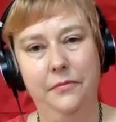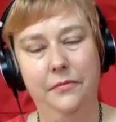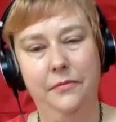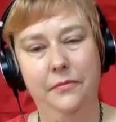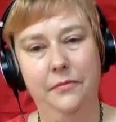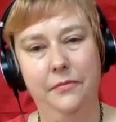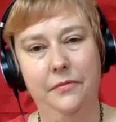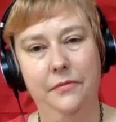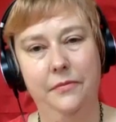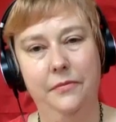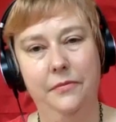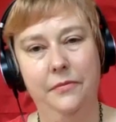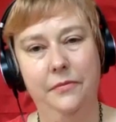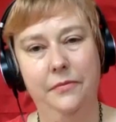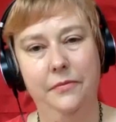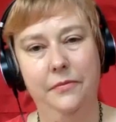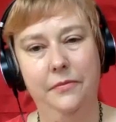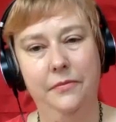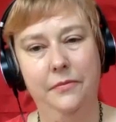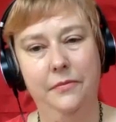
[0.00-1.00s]

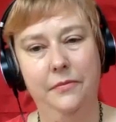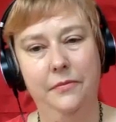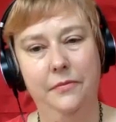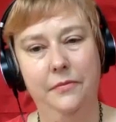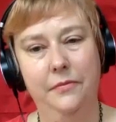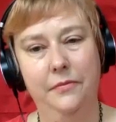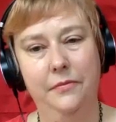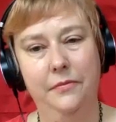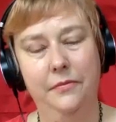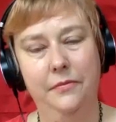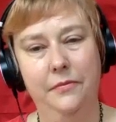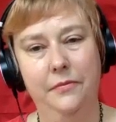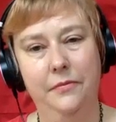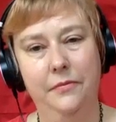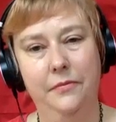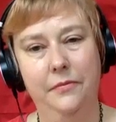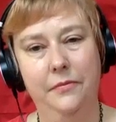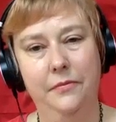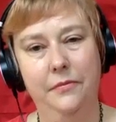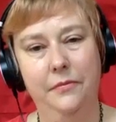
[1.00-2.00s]

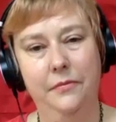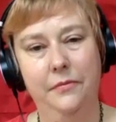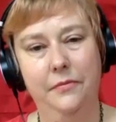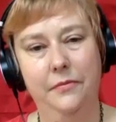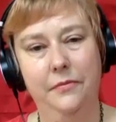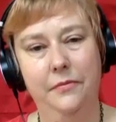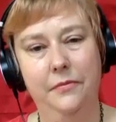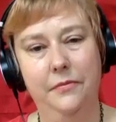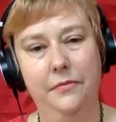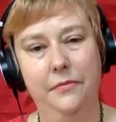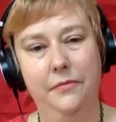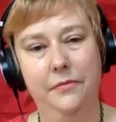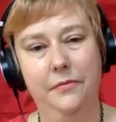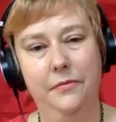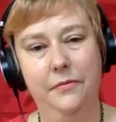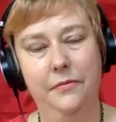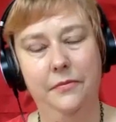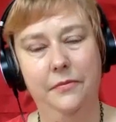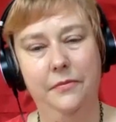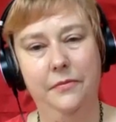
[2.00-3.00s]

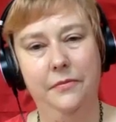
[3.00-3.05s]
This person isn't speaking.